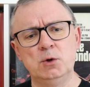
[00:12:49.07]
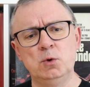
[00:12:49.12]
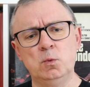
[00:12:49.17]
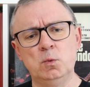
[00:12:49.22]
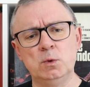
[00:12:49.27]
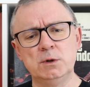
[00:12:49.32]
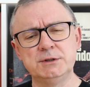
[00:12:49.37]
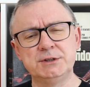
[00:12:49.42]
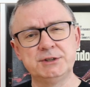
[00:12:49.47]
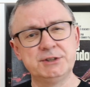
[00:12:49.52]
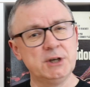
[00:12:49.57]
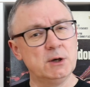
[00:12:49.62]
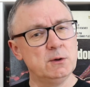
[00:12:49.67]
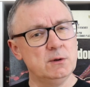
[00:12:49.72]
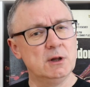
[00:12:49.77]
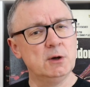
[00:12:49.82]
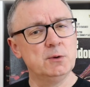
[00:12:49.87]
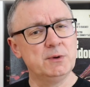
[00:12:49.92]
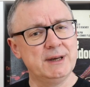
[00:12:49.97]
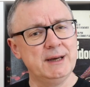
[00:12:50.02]
was so
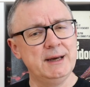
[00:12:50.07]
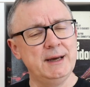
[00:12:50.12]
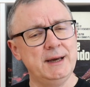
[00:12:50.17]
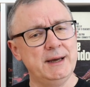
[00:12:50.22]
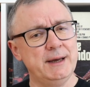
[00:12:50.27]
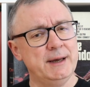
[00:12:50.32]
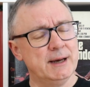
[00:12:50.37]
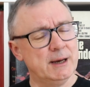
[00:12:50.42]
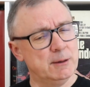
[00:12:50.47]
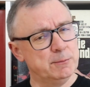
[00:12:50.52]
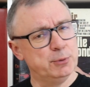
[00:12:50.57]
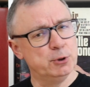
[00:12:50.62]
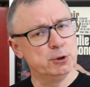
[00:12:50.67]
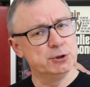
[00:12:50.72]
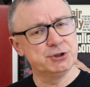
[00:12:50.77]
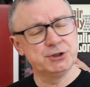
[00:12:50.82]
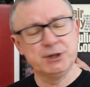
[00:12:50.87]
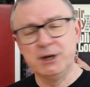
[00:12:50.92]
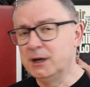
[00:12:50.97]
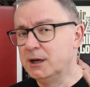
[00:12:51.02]
low key and
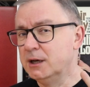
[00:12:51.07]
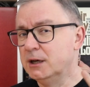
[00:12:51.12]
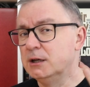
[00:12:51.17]
pushed